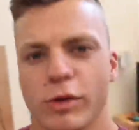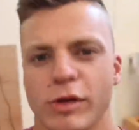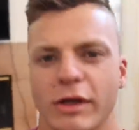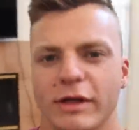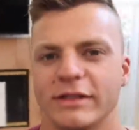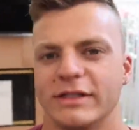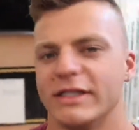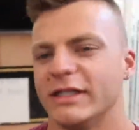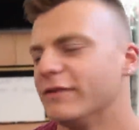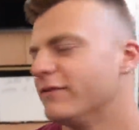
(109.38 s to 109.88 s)
was
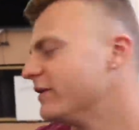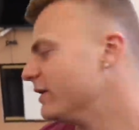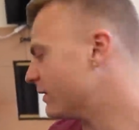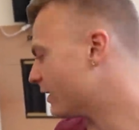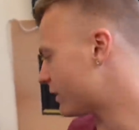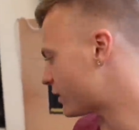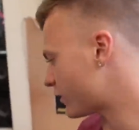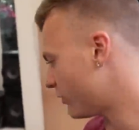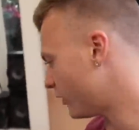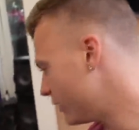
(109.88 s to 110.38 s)
on T V,
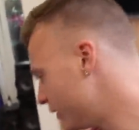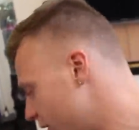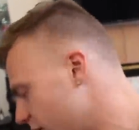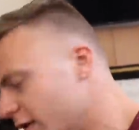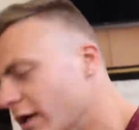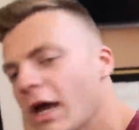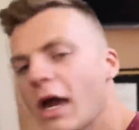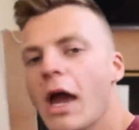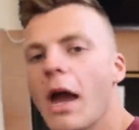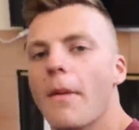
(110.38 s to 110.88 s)
that's
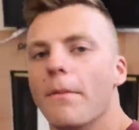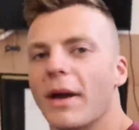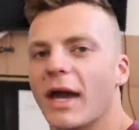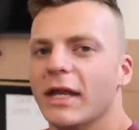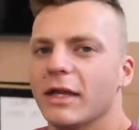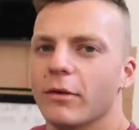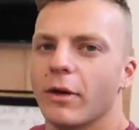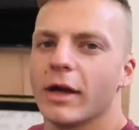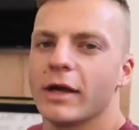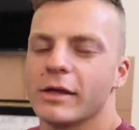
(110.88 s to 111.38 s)
crazy. But
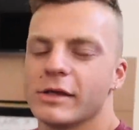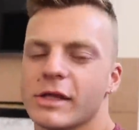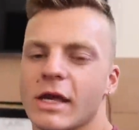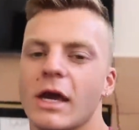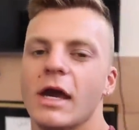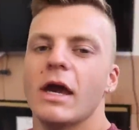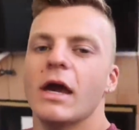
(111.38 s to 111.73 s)
anyways,